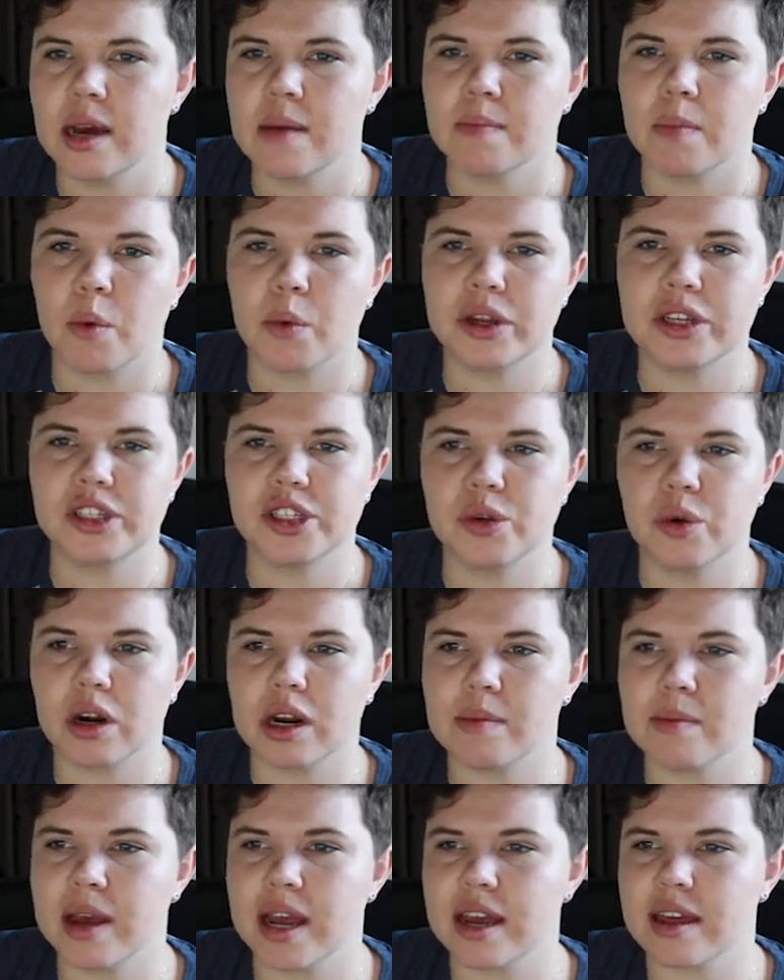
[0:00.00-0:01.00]
but we do want
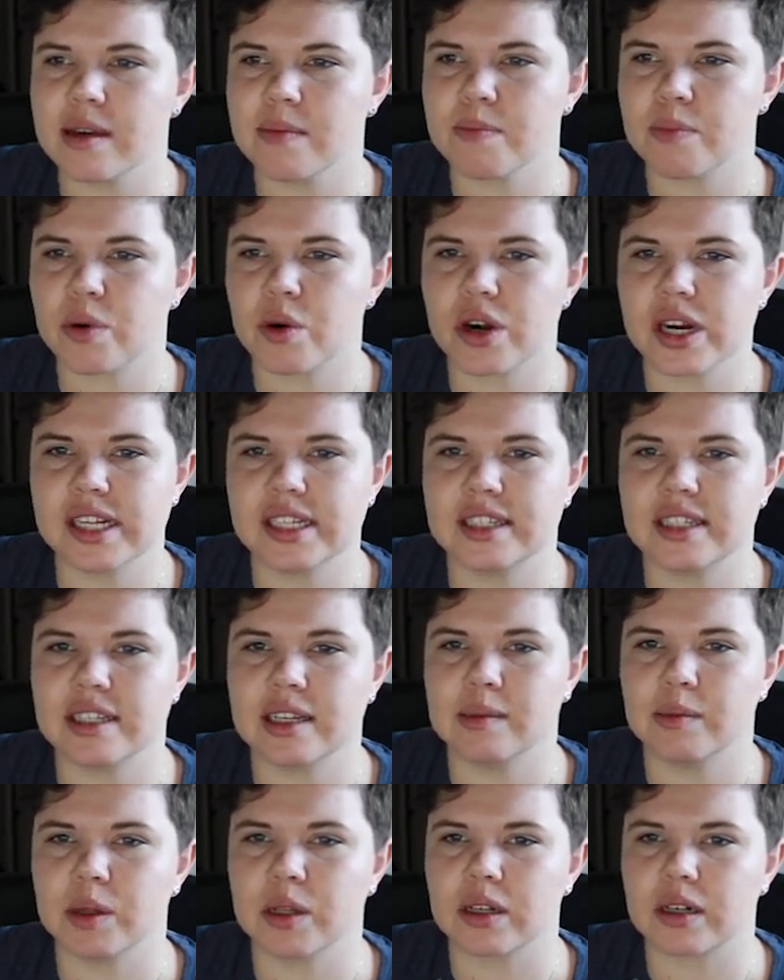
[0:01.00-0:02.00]
to make them pretty
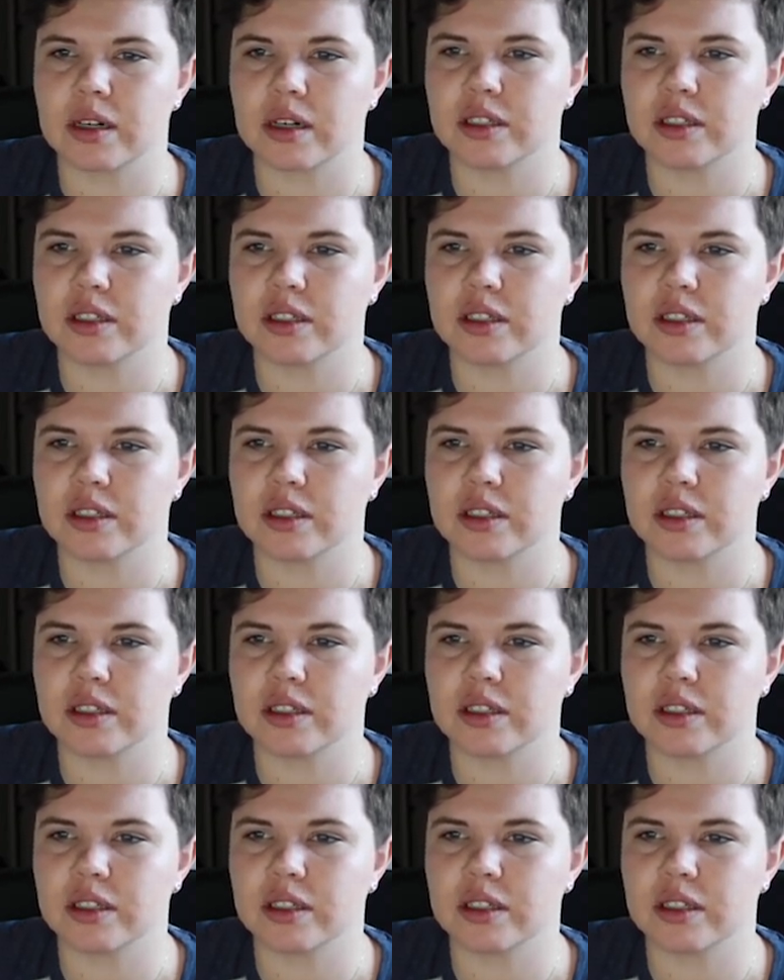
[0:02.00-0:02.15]
similar.